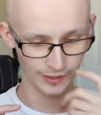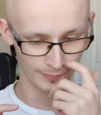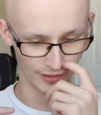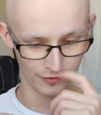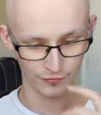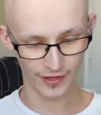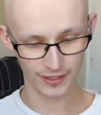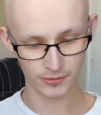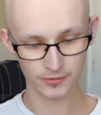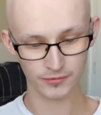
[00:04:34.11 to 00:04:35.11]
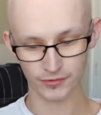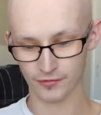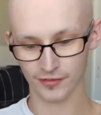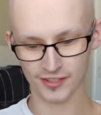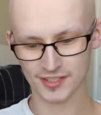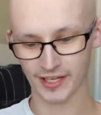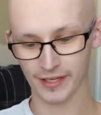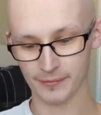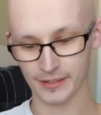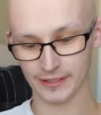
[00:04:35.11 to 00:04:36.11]
But I found, for the first
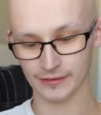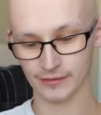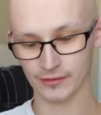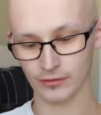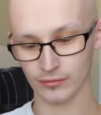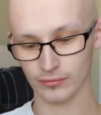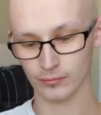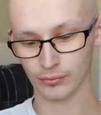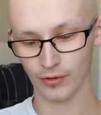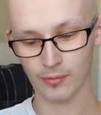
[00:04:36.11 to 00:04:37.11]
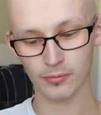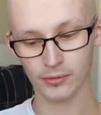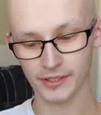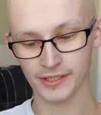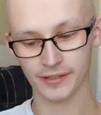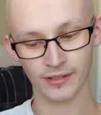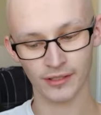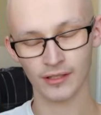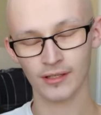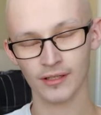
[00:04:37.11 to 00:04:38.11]
time in probably
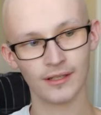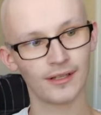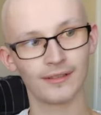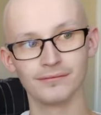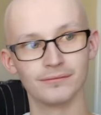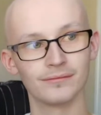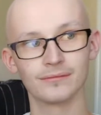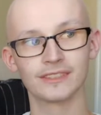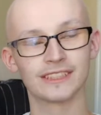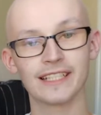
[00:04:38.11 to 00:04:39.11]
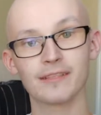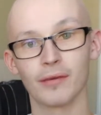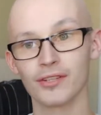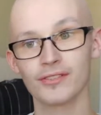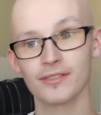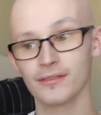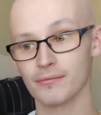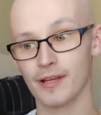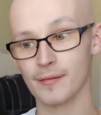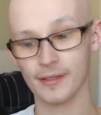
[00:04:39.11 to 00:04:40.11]
6 months,
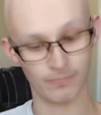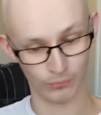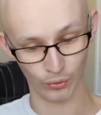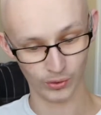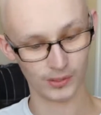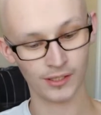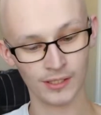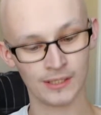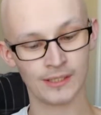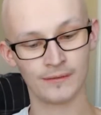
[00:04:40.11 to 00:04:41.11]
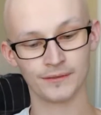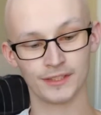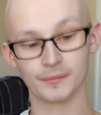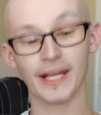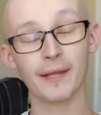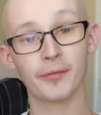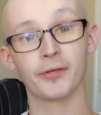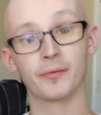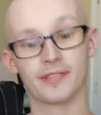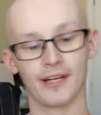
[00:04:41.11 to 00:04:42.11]
maybe more, some
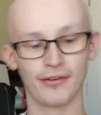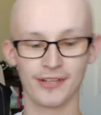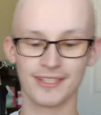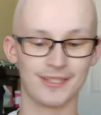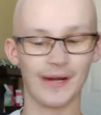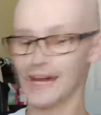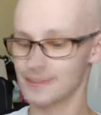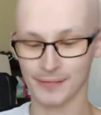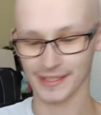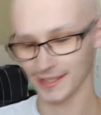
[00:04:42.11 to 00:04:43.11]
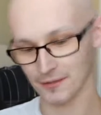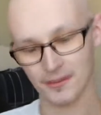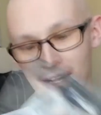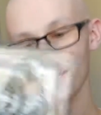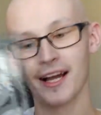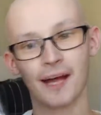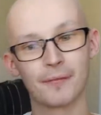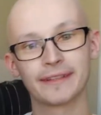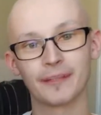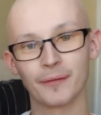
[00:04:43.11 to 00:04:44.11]
GameCube stuff. So I had to pick it up. I
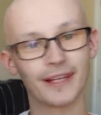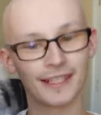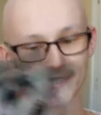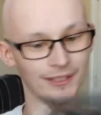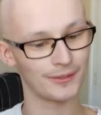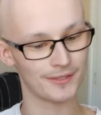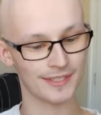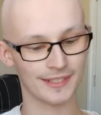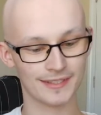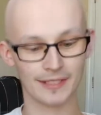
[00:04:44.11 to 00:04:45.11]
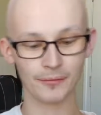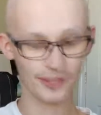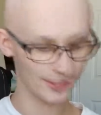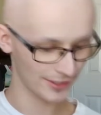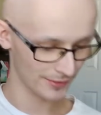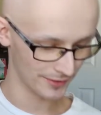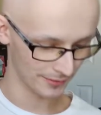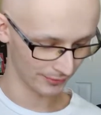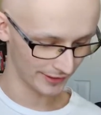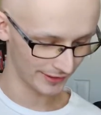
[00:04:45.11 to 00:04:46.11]
picked up NHL 06, and I'm pretty sure this was
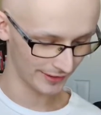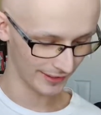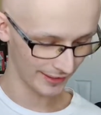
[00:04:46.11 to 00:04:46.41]
complete.